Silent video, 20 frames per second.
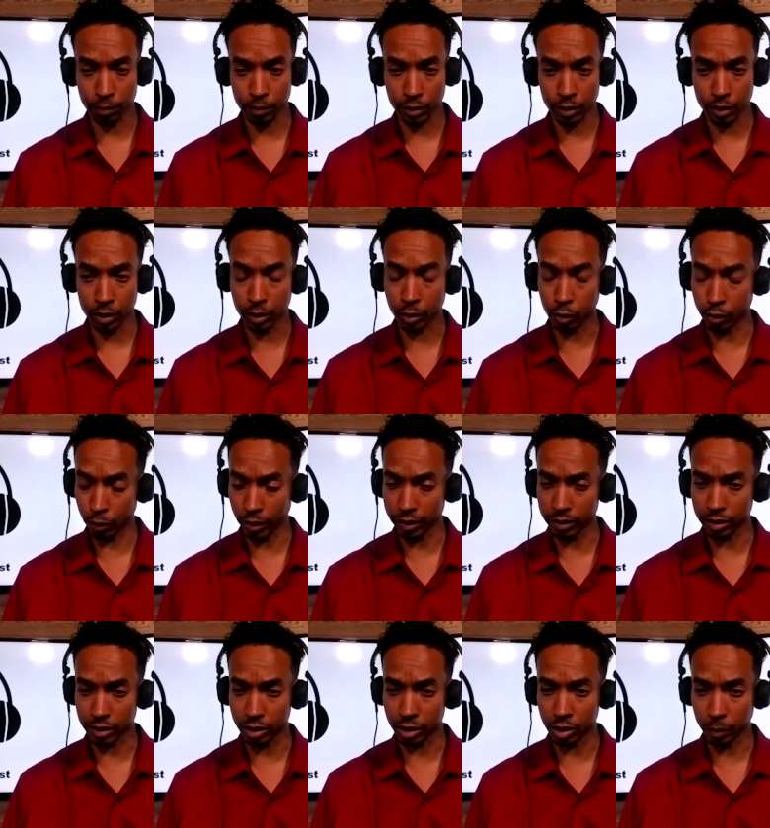it creates
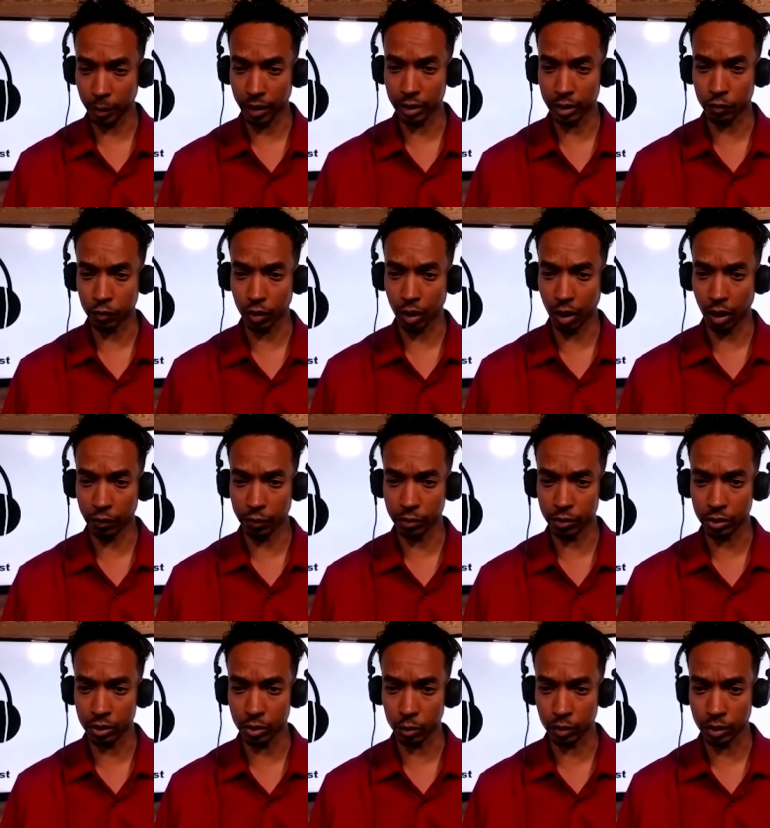the space for others
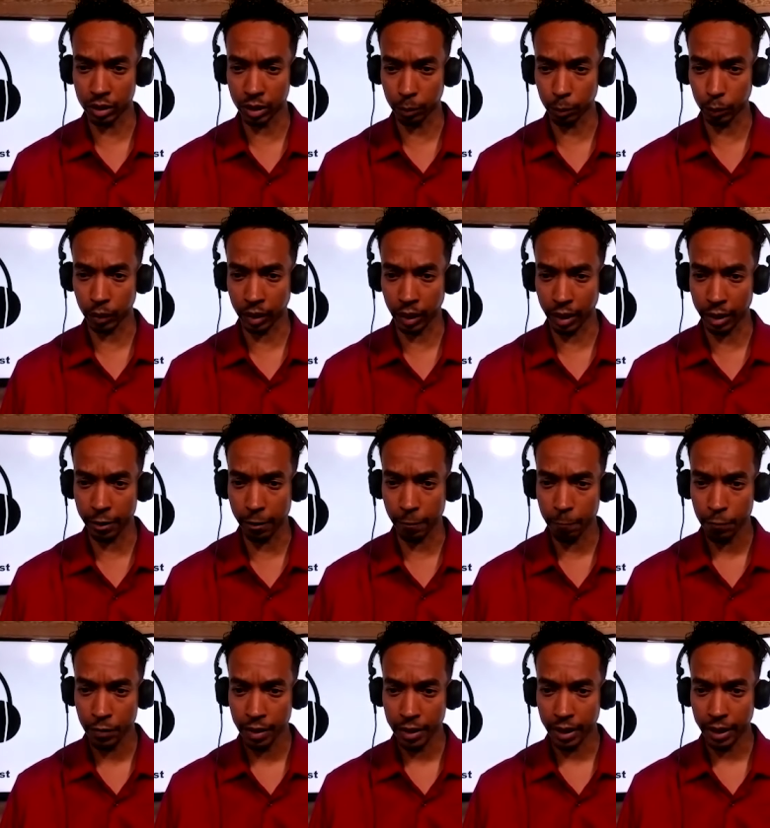to reciprocate
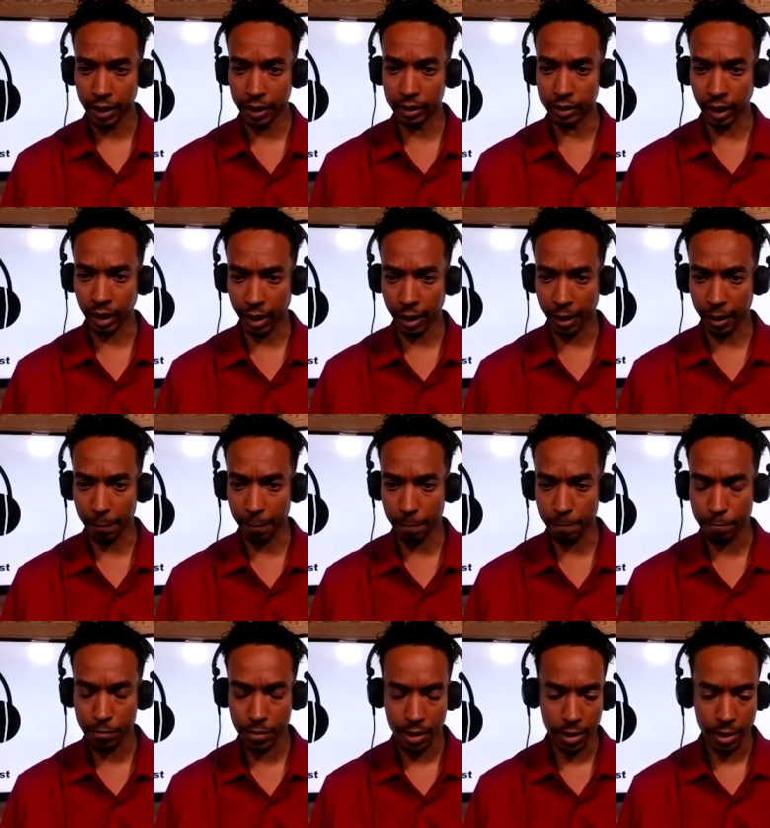in time.
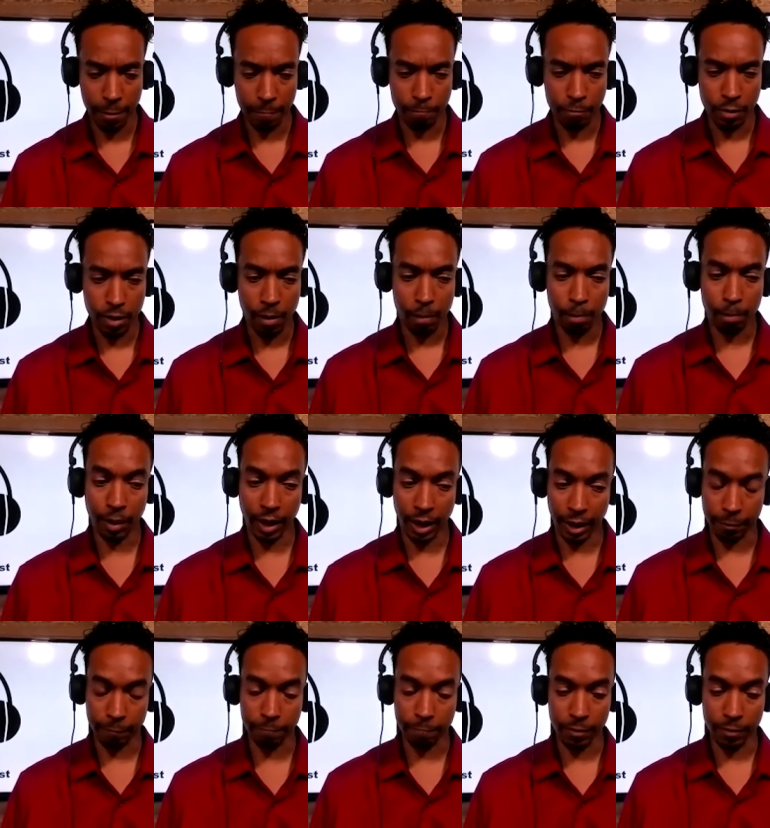But